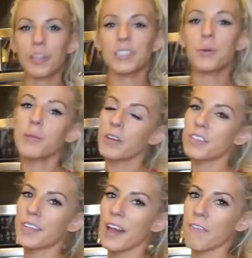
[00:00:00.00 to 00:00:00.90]
We're gonna get sweet potatoes
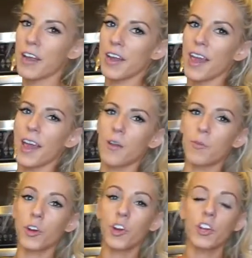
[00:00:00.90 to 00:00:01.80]
in the oven and
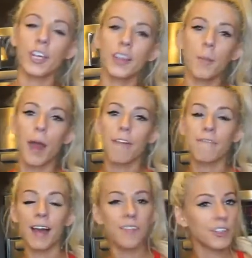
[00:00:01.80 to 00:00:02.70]
we're cooking them
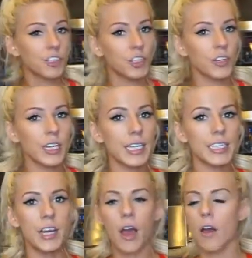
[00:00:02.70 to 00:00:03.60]
at 500 degrees
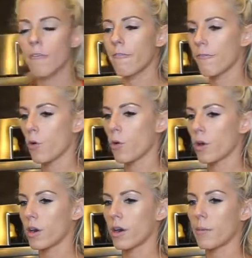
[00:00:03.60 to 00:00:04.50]

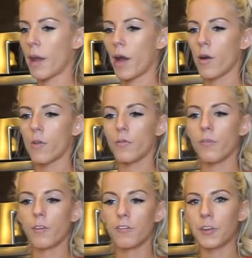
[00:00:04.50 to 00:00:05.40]
for about
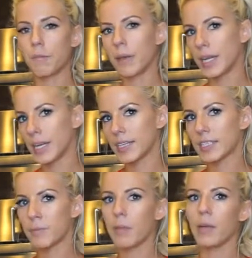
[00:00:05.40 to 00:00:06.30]
50
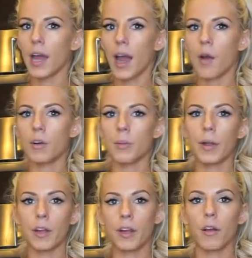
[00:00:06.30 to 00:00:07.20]
minutes, maybe an hour,
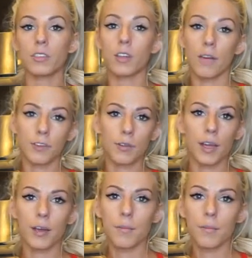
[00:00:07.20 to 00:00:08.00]
depending on how soft you like